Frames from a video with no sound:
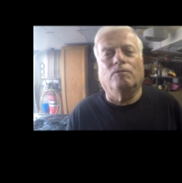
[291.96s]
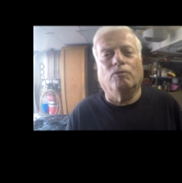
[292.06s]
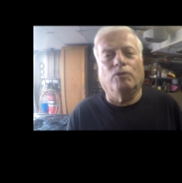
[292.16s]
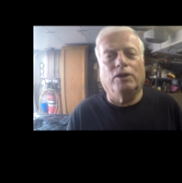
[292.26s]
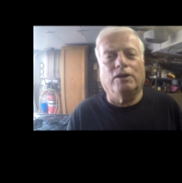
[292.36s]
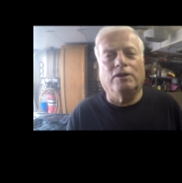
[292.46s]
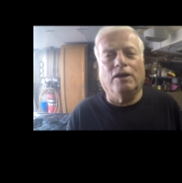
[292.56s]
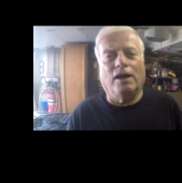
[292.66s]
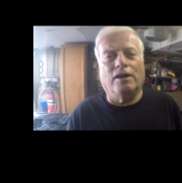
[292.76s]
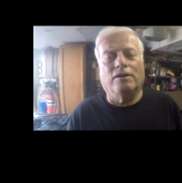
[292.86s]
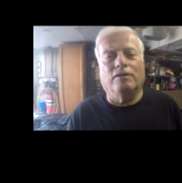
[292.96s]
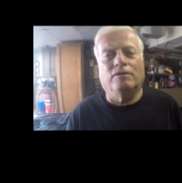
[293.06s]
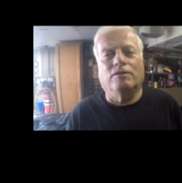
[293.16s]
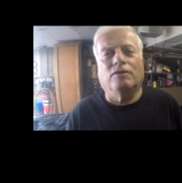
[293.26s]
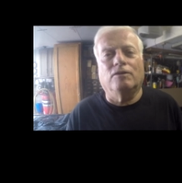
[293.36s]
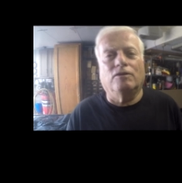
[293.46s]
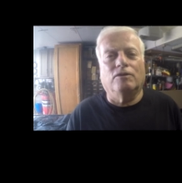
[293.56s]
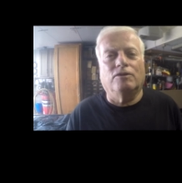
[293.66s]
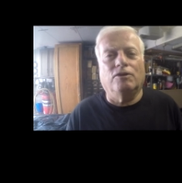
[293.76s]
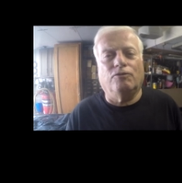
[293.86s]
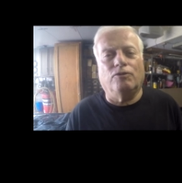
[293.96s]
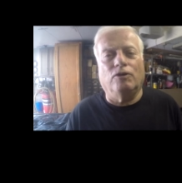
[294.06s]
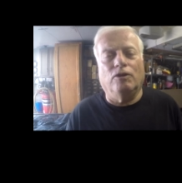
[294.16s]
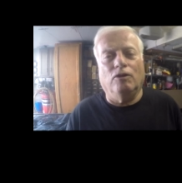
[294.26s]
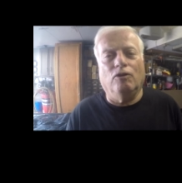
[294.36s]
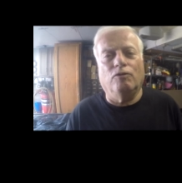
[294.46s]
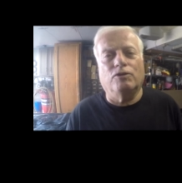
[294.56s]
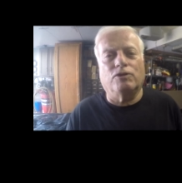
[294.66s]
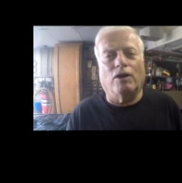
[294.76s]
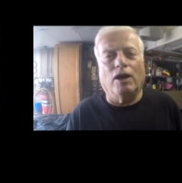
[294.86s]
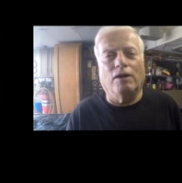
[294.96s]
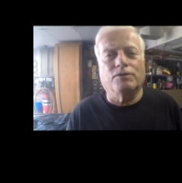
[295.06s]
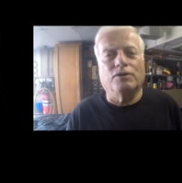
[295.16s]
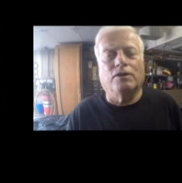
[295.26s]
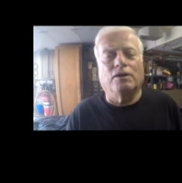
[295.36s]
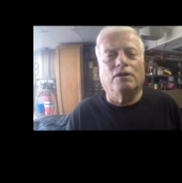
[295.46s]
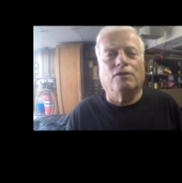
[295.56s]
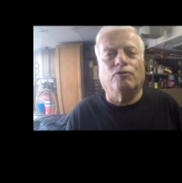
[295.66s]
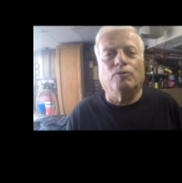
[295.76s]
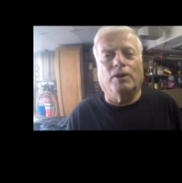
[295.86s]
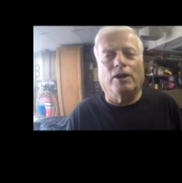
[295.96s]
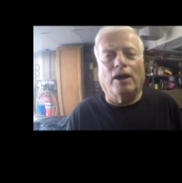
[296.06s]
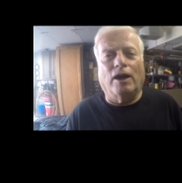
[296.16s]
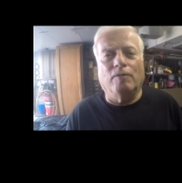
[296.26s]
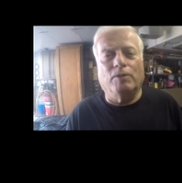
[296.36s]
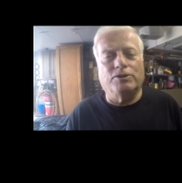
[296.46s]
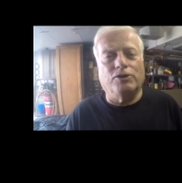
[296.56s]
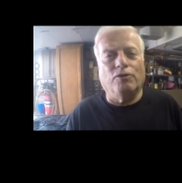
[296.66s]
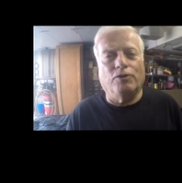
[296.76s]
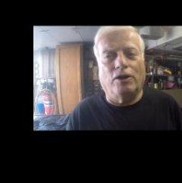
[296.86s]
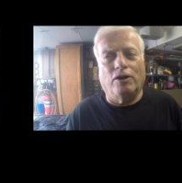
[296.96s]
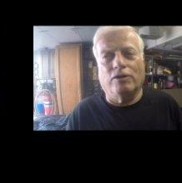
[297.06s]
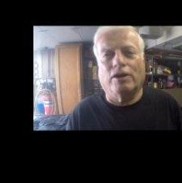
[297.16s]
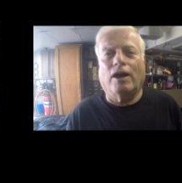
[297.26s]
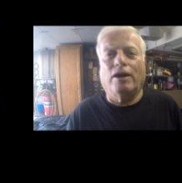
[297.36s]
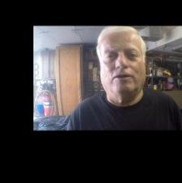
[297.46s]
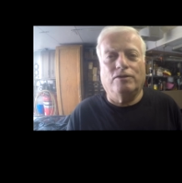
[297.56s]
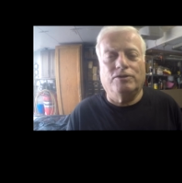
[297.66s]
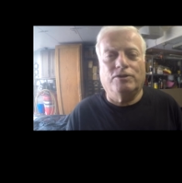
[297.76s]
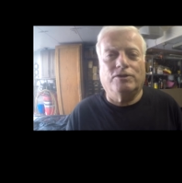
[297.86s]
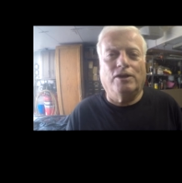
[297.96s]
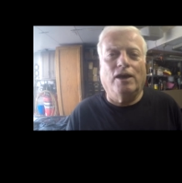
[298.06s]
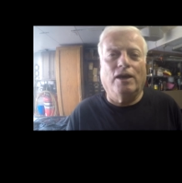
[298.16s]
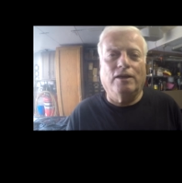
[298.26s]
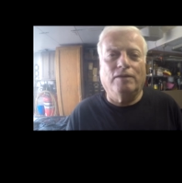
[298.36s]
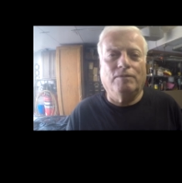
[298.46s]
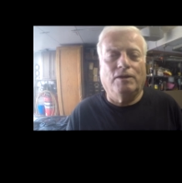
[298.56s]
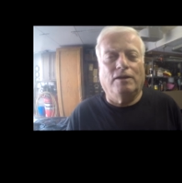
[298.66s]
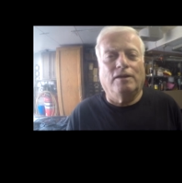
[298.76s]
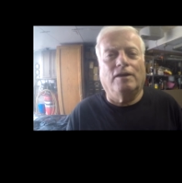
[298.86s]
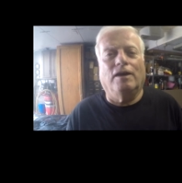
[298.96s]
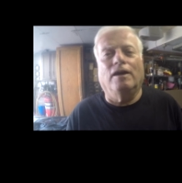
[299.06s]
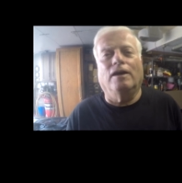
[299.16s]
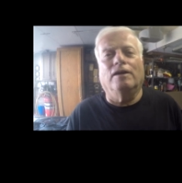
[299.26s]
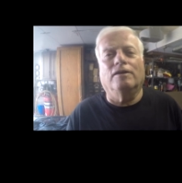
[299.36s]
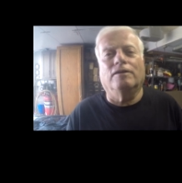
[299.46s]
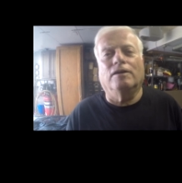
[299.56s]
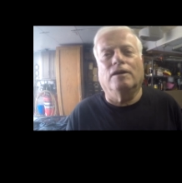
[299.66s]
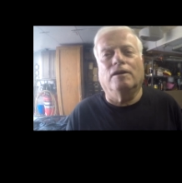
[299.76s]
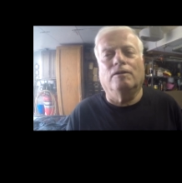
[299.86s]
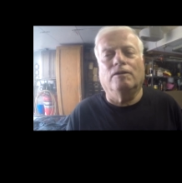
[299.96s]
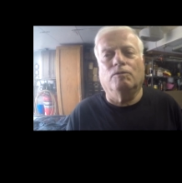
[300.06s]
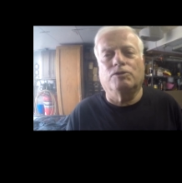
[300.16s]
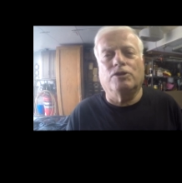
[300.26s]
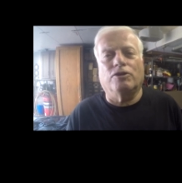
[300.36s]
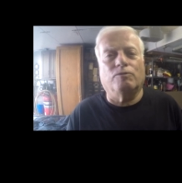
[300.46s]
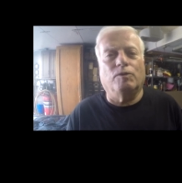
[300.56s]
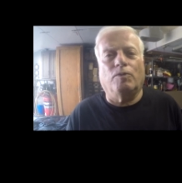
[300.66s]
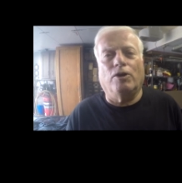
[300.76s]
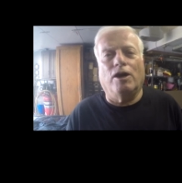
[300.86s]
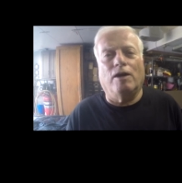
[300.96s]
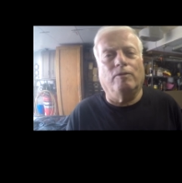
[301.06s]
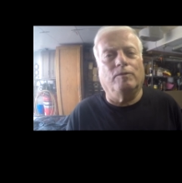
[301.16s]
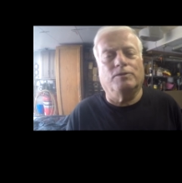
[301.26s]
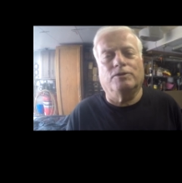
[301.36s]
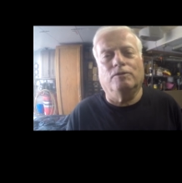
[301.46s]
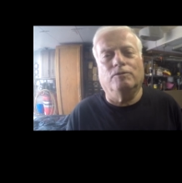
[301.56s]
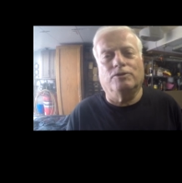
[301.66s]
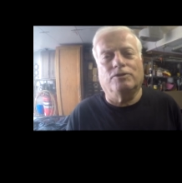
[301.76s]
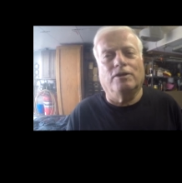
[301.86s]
we had gotten overdrives from a guy, myself and another guy here in Cincinnati, and it was nothing but problems. It was